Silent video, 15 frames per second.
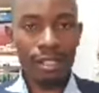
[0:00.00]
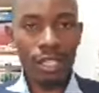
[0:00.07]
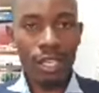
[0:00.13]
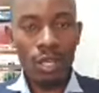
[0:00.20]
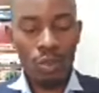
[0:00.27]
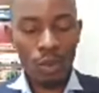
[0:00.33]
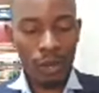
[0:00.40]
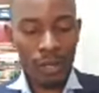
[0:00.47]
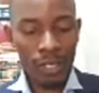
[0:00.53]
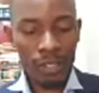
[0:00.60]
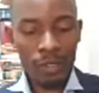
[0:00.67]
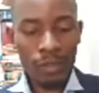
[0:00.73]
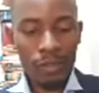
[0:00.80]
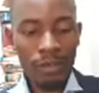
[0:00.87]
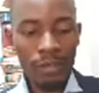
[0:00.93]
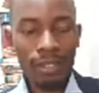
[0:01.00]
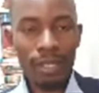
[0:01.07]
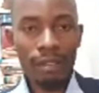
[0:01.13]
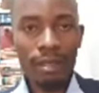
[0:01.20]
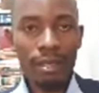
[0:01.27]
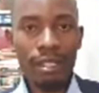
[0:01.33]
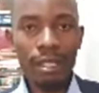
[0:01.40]
You are going to do this and
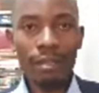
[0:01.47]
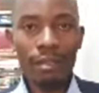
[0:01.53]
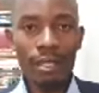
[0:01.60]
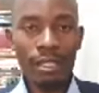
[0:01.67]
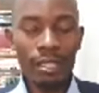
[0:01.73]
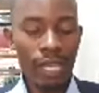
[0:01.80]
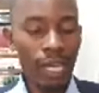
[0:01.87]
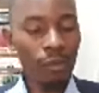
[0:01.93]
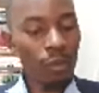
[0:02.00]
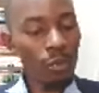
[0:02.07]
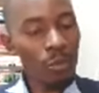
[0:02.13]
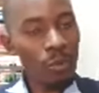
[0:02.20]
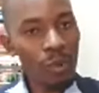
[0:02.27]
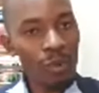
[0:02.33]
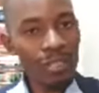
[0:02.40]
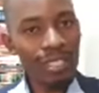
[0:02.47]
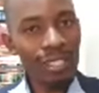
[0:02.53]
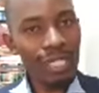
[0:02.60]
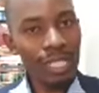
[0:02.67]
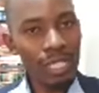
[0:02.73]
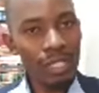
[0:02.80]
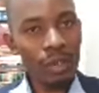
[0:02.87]
this and this, and we put
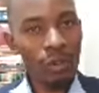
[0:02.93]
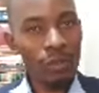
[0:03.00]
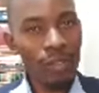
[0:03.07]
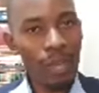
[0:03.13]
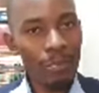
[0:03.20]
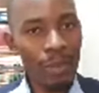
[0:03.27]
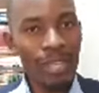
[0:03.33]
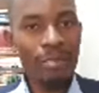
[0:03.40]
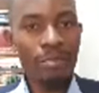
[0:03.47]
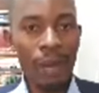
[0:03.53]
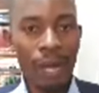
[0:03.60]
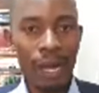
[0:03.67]
it on the paper.